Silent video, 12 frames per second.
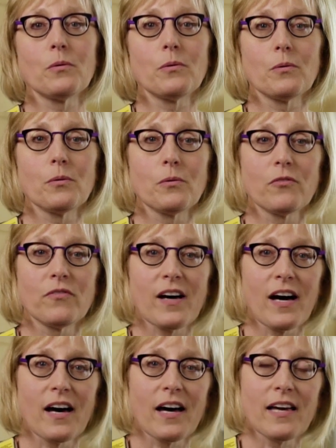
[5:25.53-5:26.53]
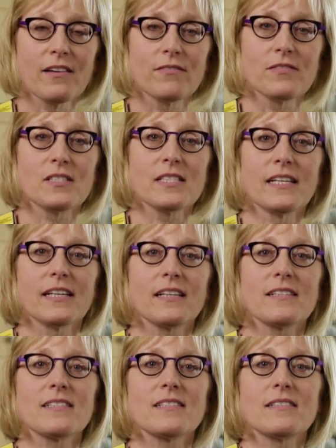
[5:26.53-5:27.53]
5,
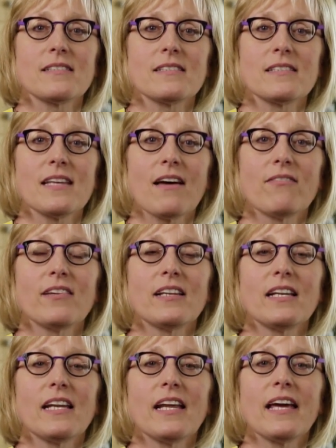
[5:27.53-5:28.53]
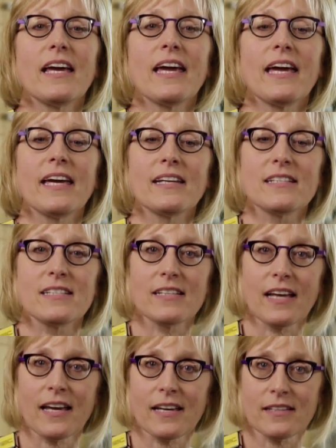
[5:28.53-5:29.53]
6, 7, 8,
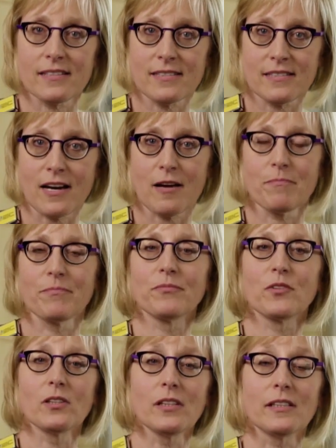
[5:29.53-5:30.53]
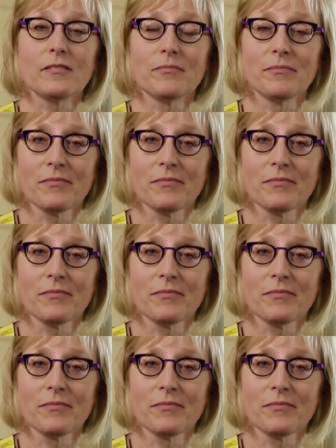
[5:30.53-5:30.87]
and stop. Good.